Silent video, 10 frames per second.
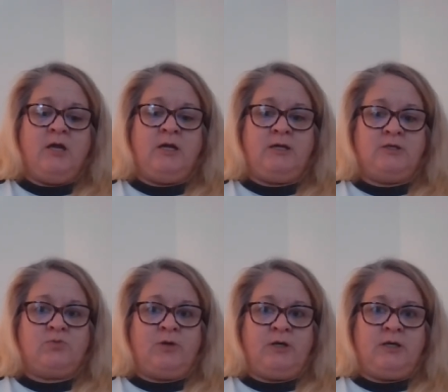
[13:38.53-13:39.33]
It is
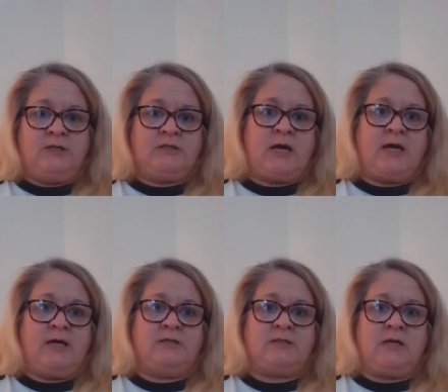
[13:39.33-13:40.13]
what it is,
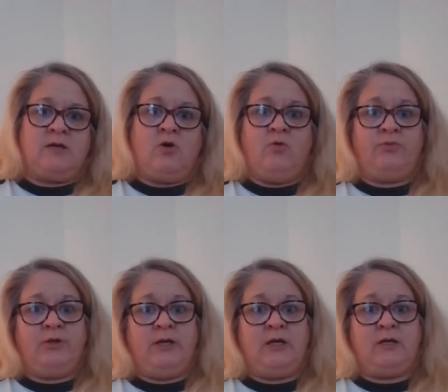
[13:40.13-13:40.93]
guys, and
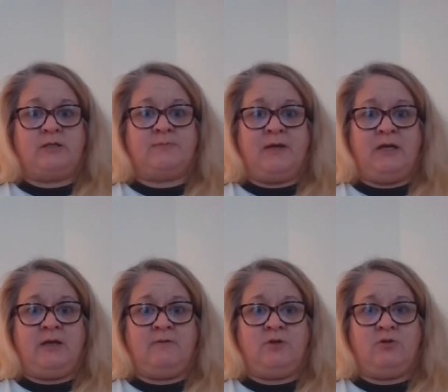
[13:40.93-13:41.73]
hopefully as
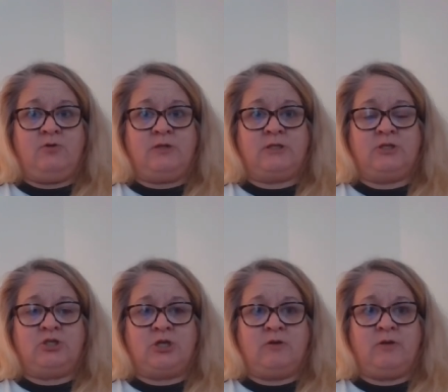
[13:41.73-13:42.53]
many of you as can
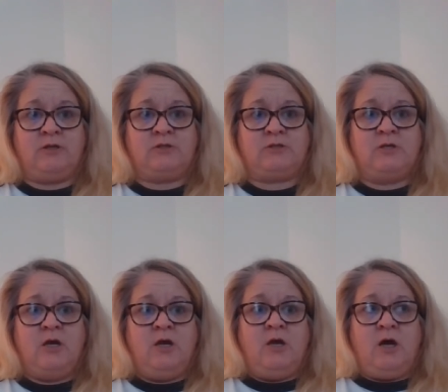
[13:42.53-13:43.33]
share this
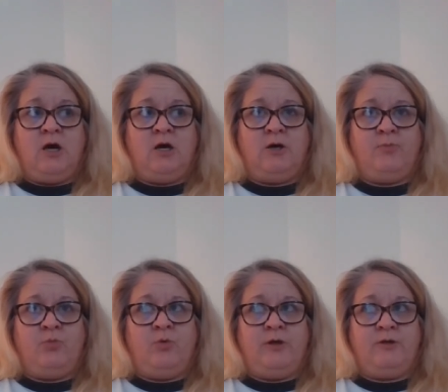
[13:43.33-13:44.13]

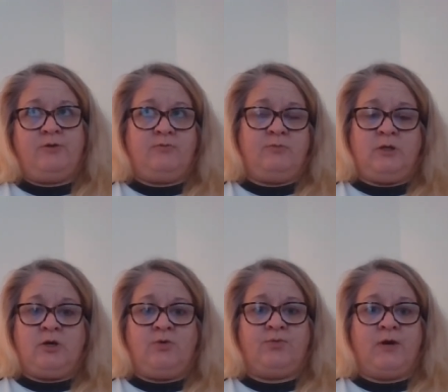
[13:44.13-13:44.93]
um, with, you
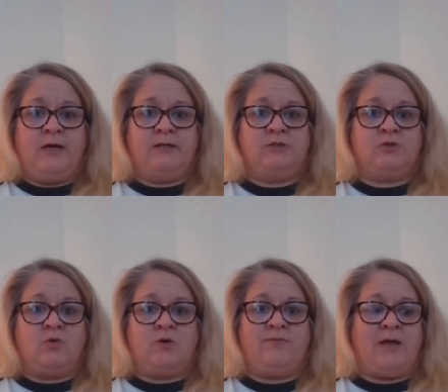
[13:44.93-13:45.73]
know, friends
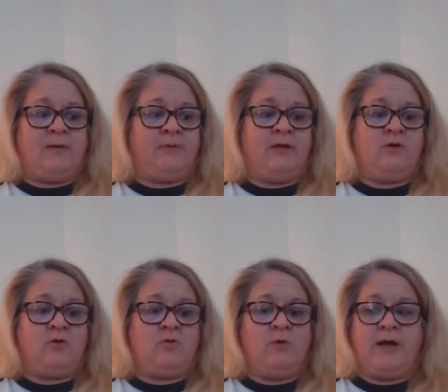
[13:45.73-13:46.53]
or family
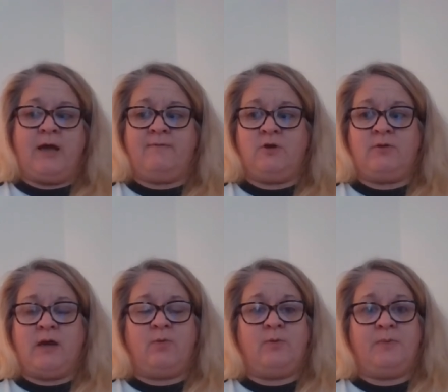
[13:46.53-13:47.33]
or what have you,
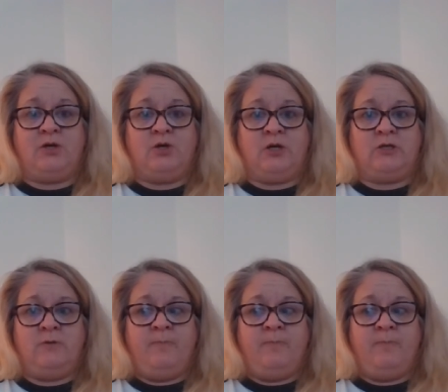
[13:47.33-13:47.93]
that would be good.